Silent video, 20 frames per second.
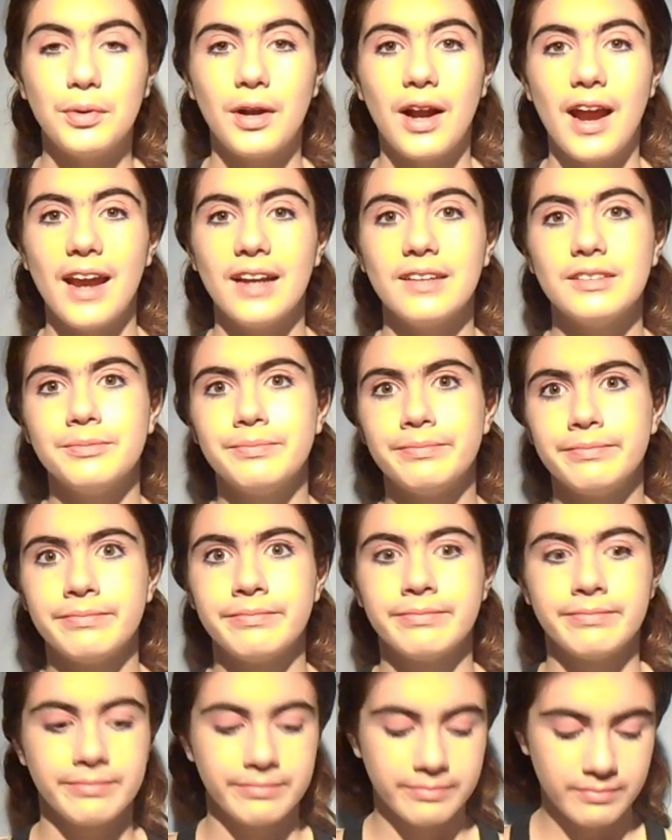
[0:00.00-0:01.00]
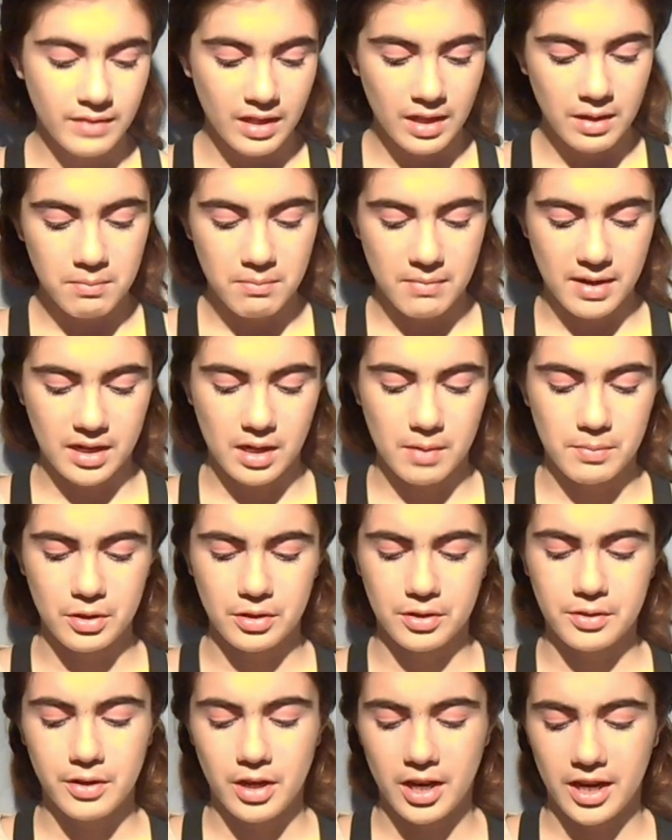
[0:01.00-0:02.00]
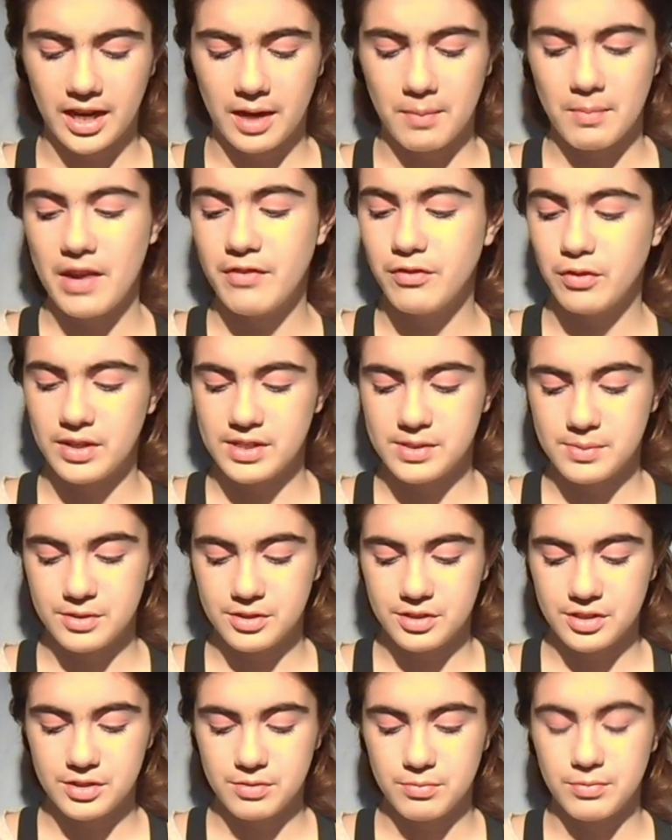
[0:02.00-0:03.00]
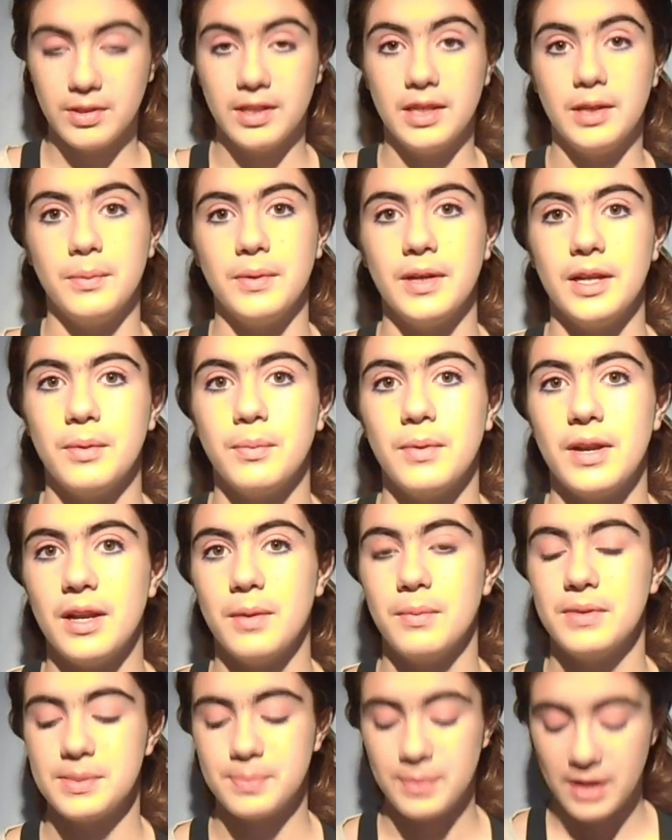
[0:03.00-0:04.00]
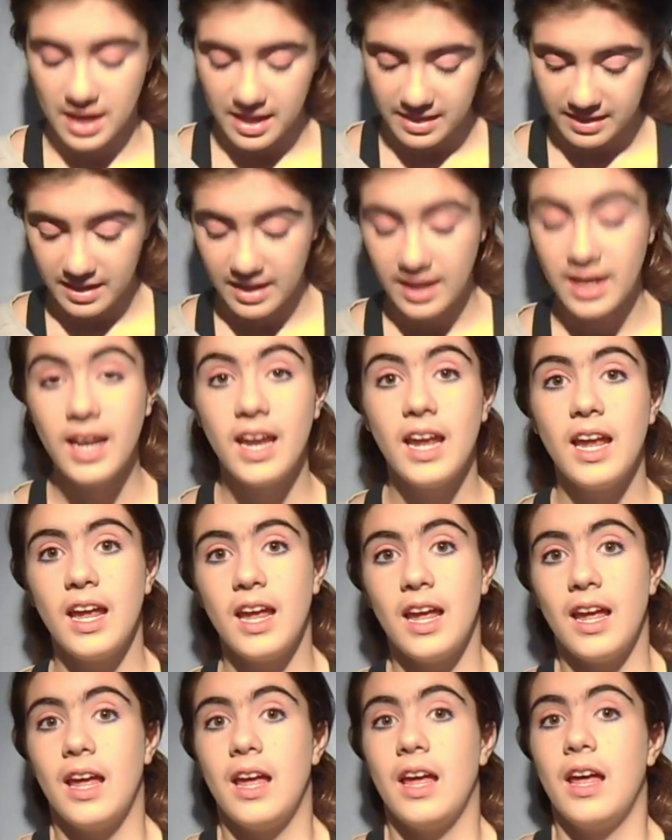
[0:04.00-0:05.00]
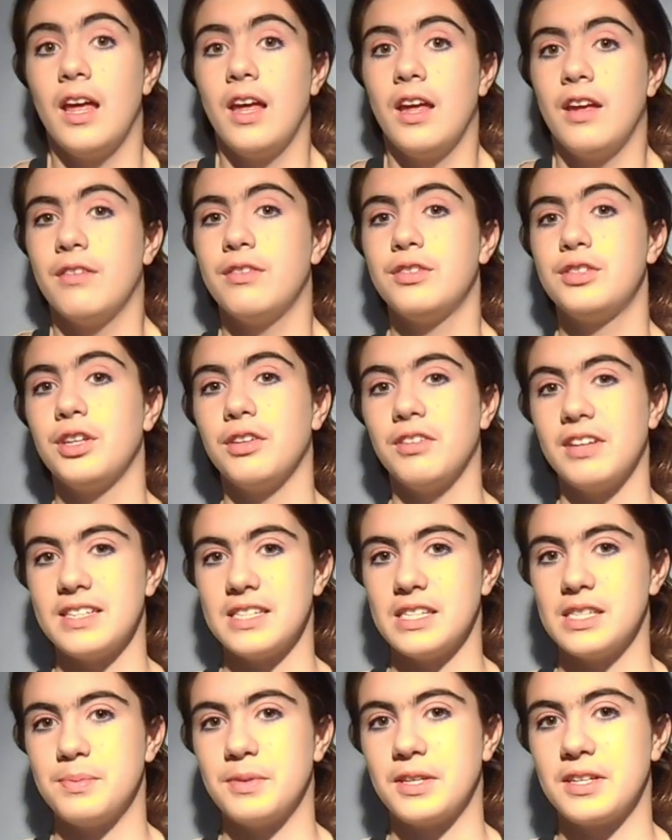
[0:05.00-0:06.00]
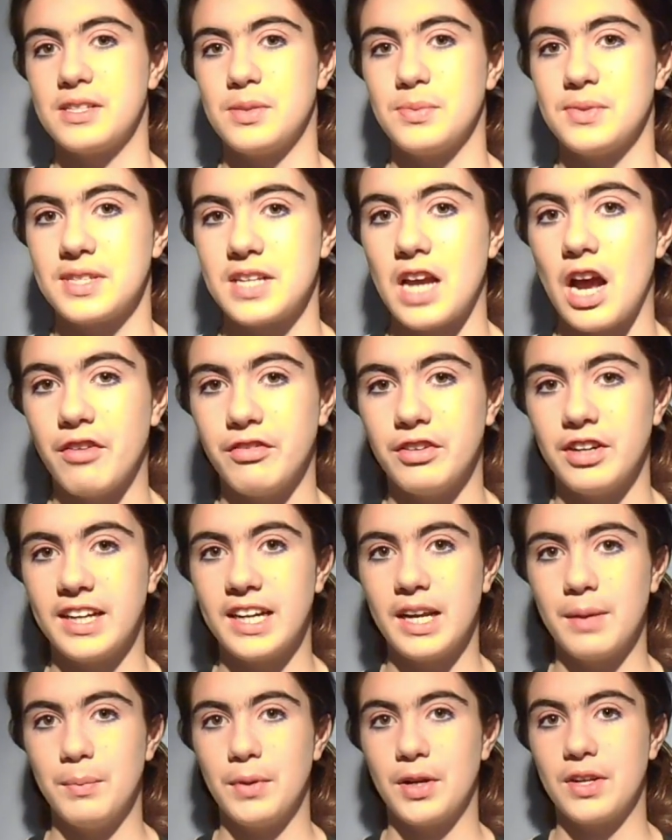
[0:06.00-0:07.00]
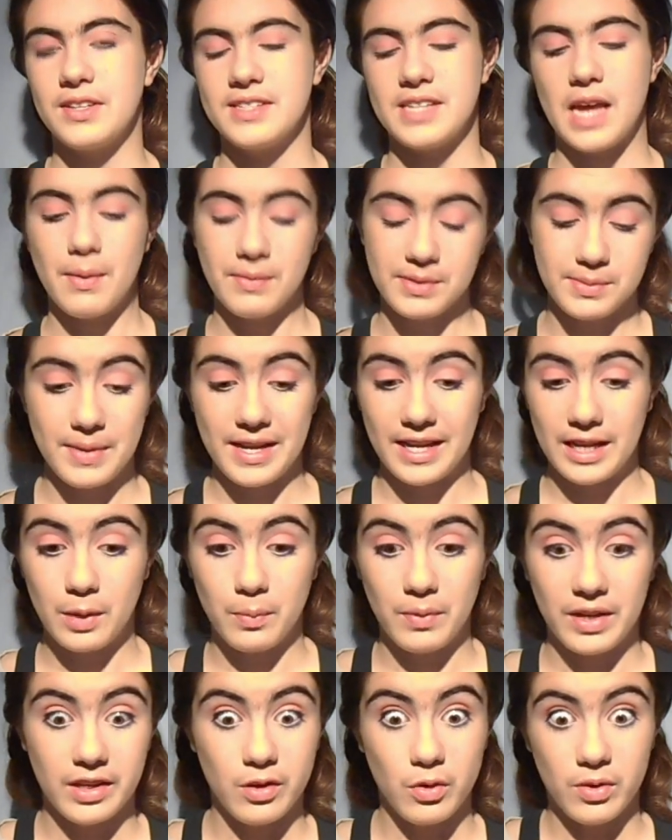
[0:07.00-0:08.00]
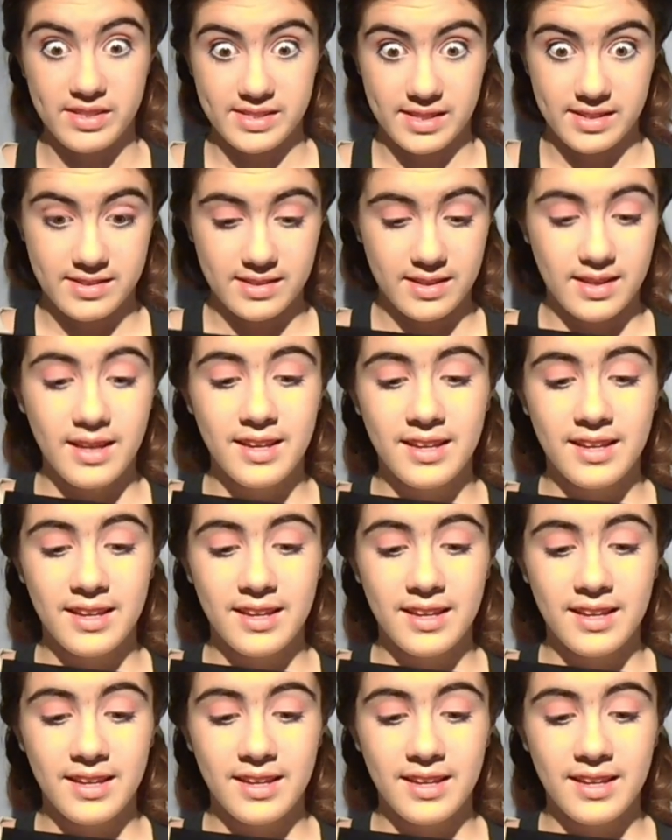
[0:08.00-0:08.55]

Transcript: bright makeup look. Okay, my voice was just really weird when it was behind that. For two reasons, because it was covering and because I was making weird noises.